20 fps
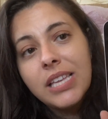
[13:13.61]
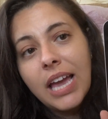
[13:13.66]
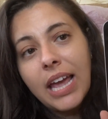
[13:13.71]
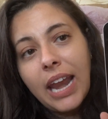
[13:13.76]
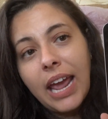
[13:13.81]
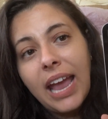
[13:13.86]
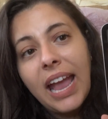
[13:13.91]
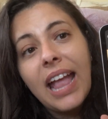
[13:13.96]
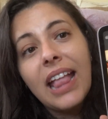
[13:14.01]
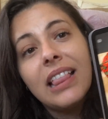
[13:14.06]
and
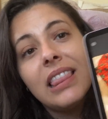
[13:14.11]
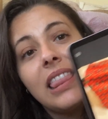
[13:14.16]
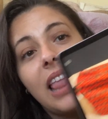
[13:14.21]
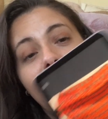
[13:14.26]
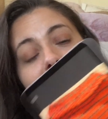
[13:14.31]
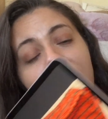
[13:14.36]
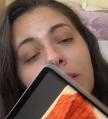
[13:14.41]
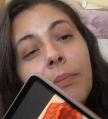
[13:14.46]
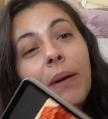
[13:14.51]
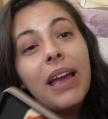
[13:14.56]
I
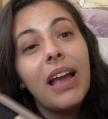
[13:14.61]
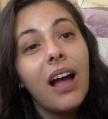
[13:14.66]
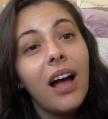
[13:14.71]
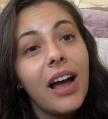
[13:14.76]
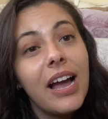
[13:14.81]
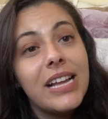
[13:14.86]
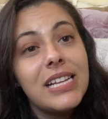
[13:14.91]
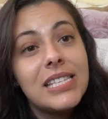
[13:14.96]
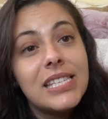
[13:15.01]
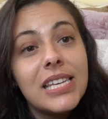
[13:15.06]
liked my
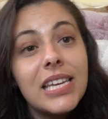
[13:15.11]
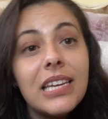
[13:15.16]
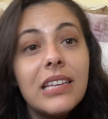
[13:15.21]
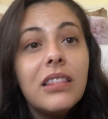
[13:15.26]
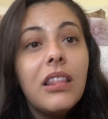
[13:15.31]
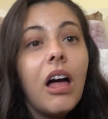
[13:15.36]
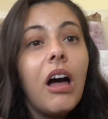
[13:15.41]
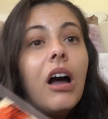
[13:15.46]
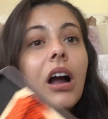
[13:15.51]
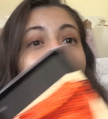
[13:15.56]
high tea
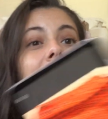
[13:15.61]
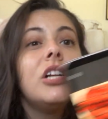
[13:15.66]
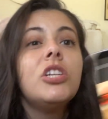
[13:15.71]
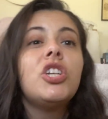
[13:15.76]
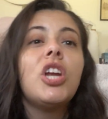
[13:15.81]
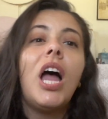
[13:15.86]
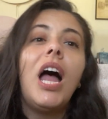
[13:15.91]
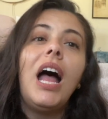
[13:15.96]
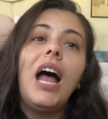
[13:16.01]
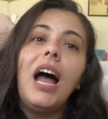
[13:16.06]
large.